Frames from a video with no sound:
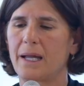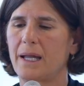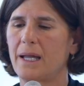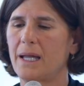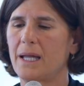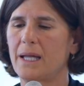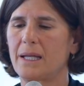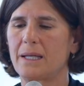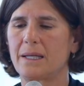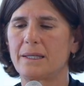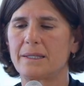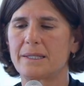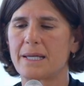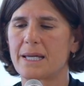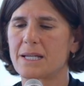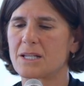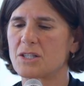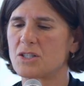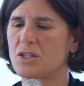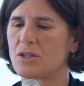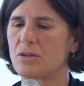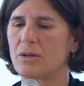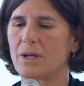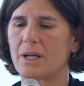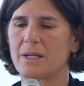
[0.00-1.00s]

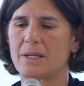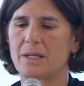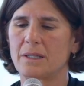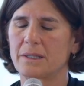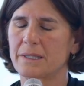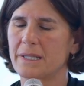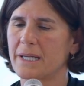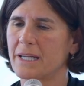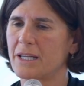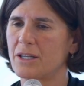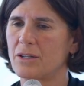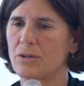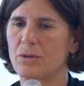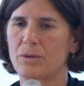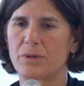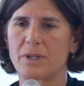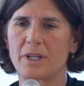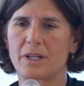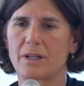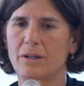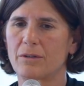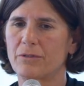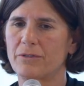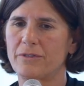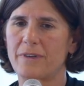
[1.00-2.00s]
it'll take
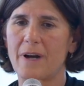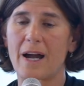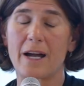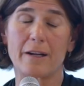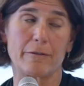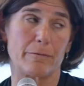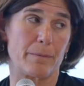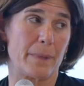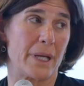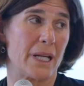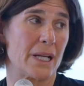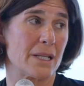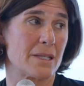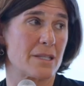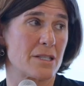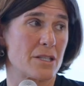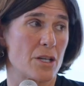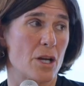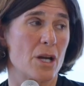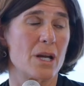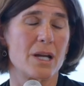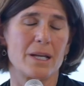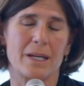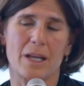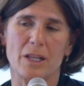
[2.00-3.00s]
you 5 minutes to.
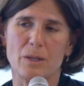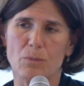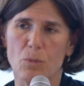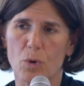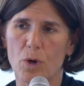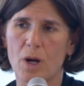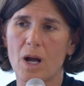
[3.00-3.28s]
Now the more